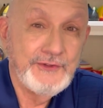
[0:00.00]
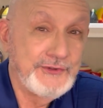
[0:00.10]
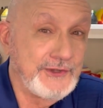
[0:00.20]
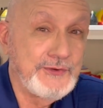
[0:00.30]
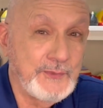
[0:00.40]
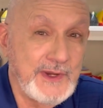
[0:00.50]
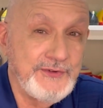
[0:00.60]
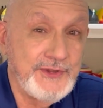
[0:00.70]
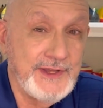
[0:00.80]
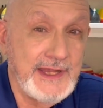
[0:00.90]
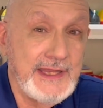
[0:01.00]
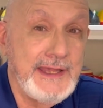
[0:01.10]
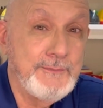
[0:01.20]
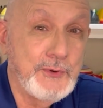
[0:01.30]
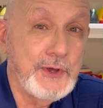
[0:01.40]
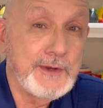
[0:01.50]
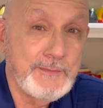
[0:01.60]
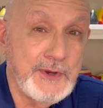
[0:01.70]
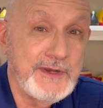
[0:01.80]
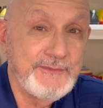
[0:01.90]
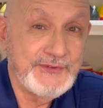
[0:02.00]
the situation that he brought upon